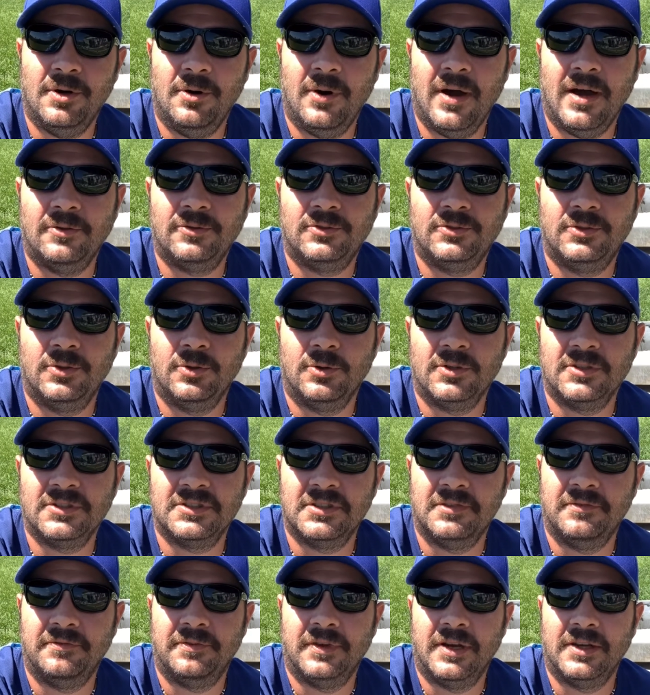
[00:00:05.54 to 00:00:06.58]
outdoors
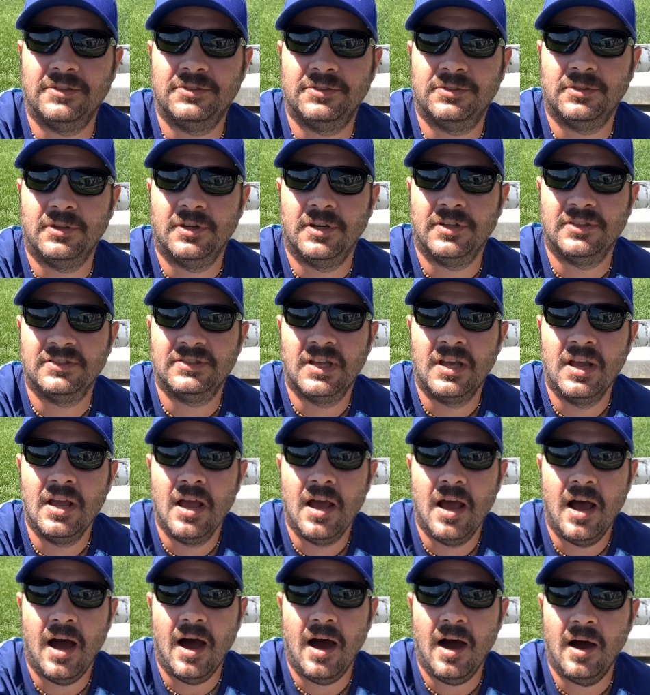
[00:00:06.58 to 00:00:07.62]
adventurers.
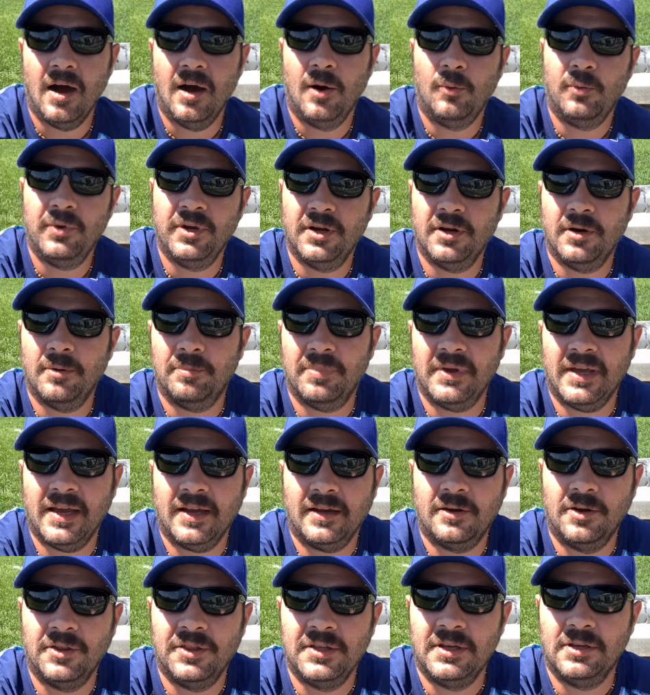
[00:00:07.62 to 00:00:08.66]
We are
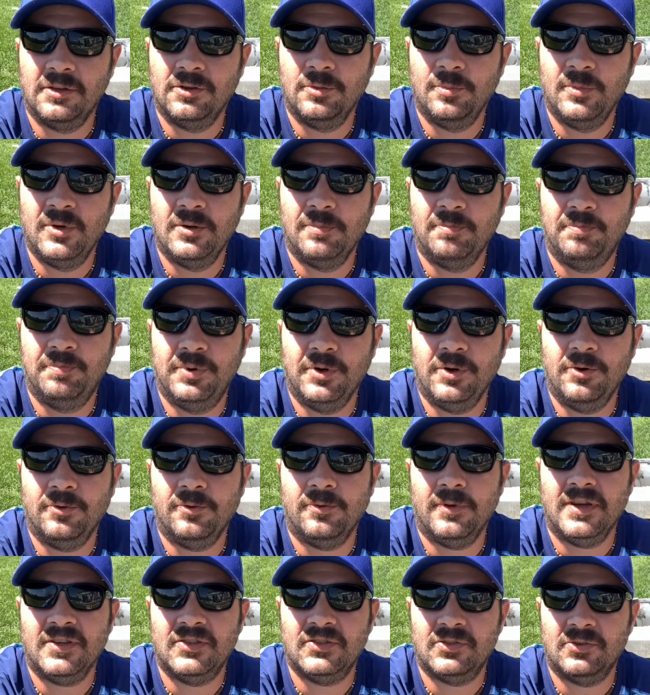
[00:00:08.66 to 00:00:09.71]
back on the aluminum boat
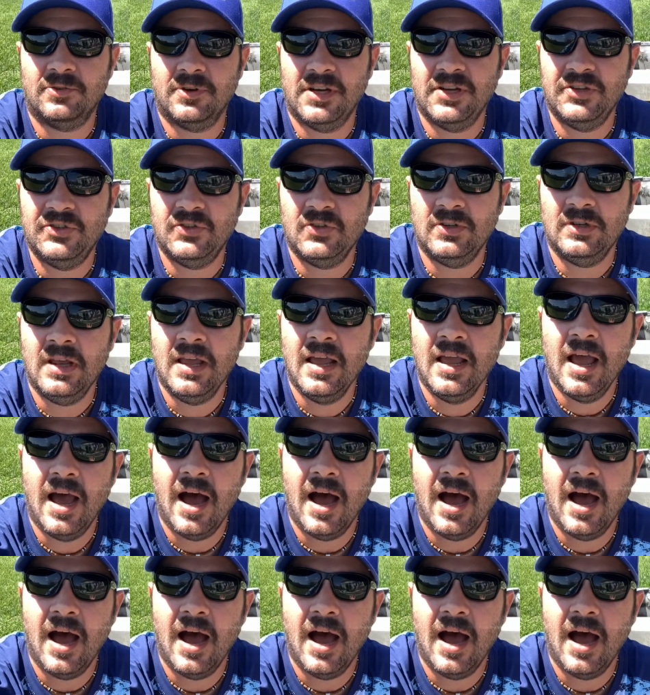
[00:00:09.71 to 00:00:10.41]
restoration.